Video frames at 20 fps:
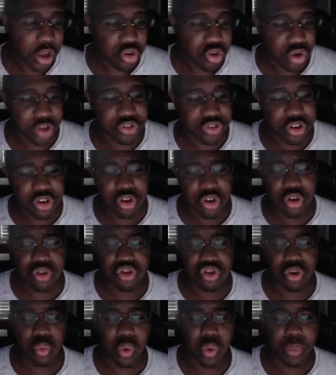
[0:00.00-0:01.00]
Transgender
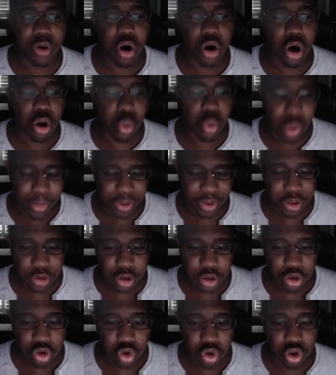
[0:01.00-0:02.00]
women are women.
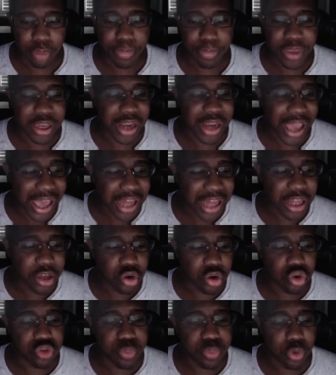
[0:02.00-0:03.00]
You can be an ally
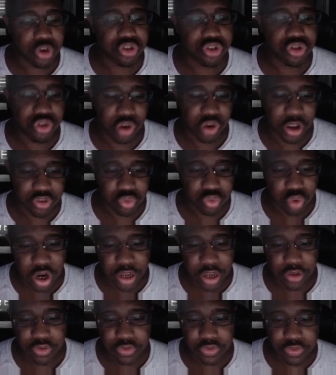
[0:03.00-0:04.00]
who supports trans
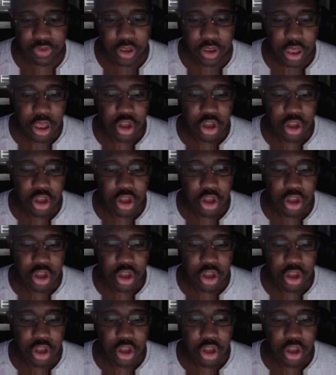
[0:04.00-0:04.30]
rights,